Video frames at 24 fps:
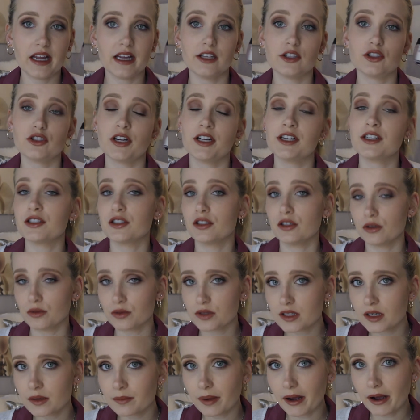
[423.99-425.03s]
a
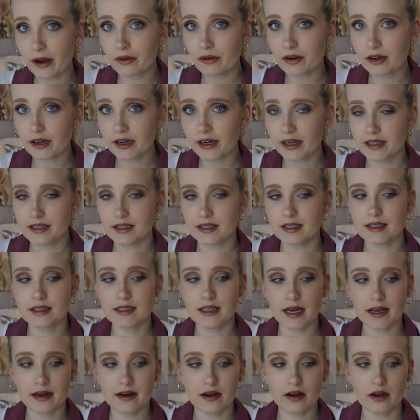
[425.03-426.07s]
translucent powder
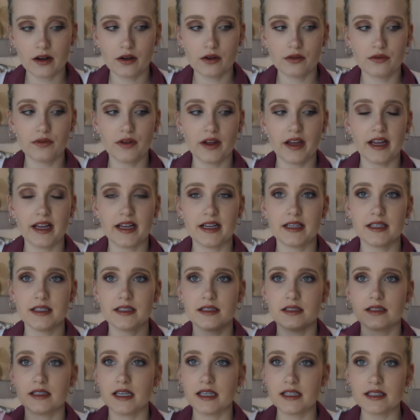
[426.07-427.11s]
instead of a
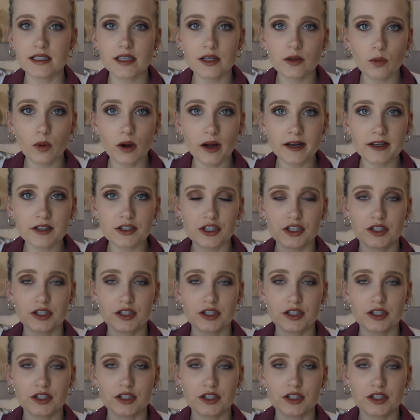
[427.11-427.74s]
tinted one,